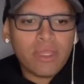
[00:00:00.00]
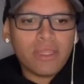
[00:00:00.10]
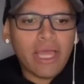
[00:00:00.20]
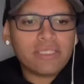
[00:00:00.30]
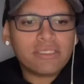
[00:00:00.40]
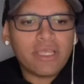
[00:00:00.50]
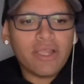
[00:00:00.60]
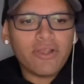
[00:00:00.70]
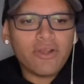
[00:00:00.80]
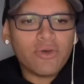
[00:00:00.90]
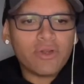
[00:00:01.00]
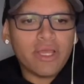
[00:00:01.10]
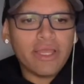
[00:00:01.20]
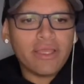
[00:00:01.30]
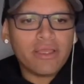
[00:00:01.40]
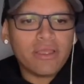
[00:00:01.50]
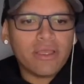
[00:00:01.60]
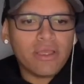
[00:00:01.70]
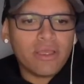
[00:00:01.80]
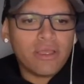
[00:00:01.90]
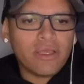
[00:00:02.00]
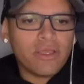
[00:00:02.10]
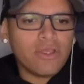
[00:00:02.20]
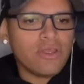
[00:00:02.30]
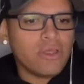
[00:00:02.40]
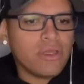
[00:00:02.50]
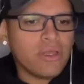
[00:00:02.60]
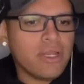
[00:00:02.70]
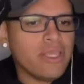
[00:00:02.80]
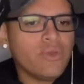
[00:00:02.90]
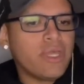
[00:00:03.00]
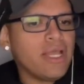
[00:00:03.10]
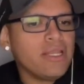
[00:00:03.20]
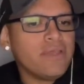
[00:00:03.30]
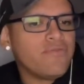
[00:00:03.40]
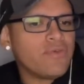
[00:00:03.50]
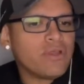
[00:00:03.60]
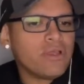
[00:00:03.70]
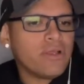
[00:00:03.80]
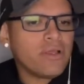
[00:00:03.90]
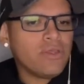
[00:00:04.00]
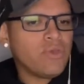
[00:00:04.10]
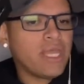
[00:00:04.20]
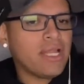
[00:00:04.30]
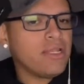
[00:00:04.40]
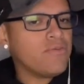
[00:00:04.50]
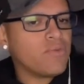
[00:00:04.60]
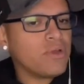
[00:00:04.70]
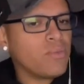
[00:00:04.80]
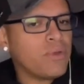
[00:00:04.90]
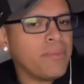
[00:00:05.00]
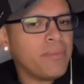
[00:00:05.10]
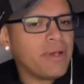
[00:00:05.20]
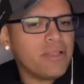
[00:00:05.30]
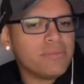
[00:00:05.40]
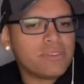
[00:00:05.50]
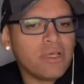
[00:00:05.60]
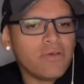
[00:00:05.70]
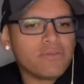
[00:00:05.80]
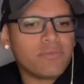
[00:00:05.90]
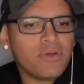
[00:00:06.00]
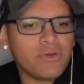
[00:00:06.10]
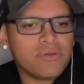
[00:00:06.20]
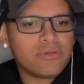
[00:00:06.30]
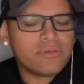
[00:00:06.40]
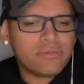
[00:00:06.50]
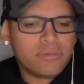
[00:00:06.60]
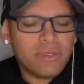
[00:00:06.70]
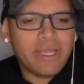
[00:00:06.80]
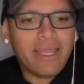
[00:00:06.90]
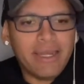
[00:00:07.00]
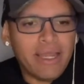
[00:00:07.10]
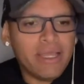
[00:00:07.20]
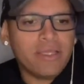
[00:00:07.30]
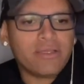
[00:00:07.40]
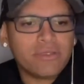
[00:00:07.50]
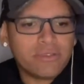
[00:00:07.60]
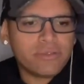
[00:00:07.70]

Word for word: That's scary though. Like, like you can't leave, you can't live with women by themselves, bro. Like at night. Let's